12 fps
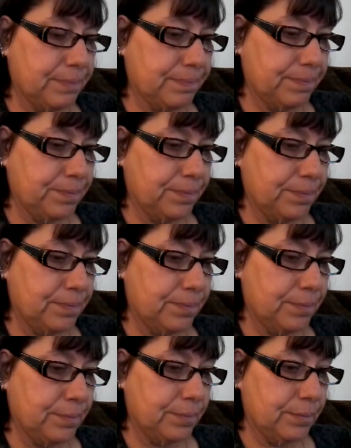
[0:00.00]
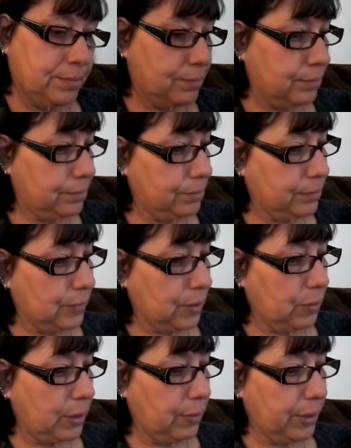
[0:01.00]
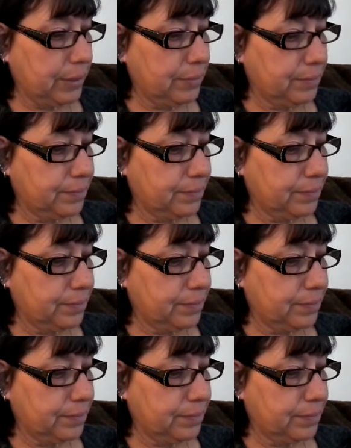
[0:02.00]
What do you want?